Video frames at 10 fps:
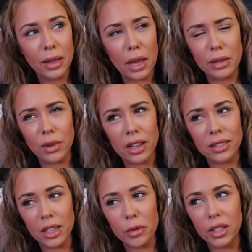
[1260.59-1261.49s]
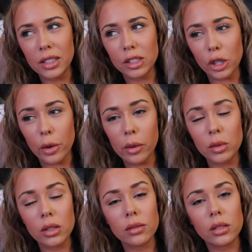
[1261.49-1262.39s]
And Ryan's Lebanese, so I
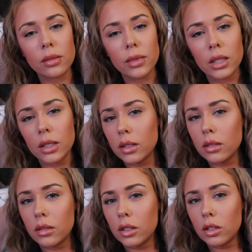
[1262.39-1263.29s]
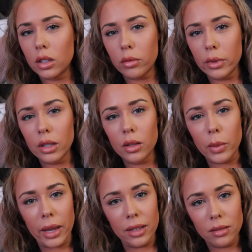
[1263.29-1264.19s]
was looking real
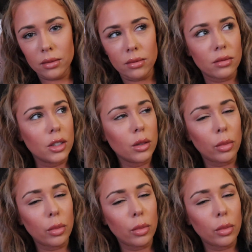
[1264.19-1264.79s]
white, real